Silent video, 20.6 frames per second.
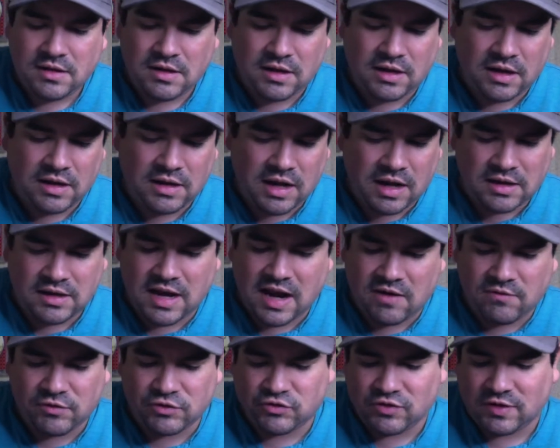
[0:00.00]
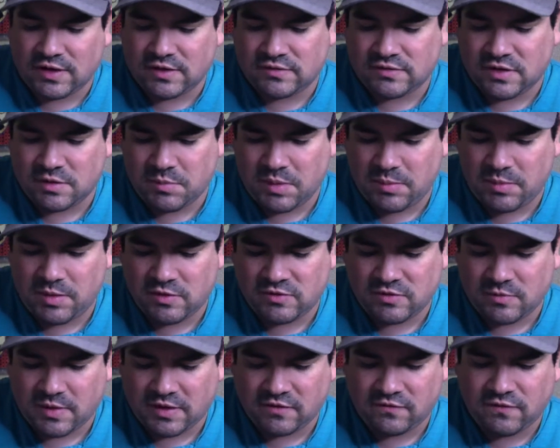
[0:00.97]
On average, like I said, maybe it's
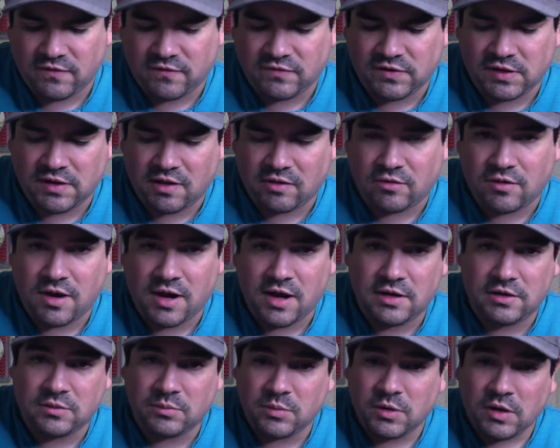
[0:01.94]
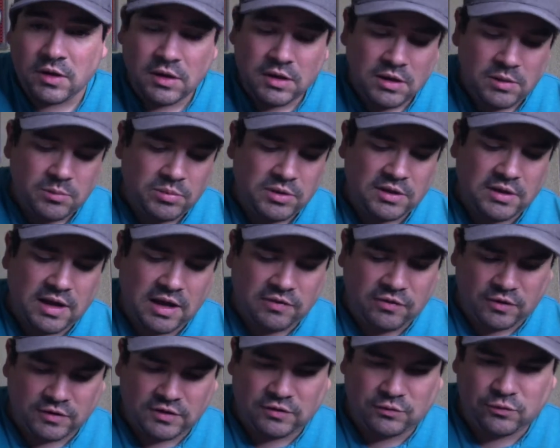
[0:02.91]
about a $50 item. But I
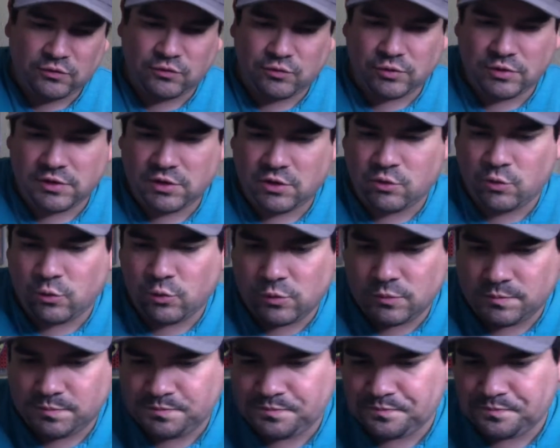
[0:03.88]
thought this was really cool.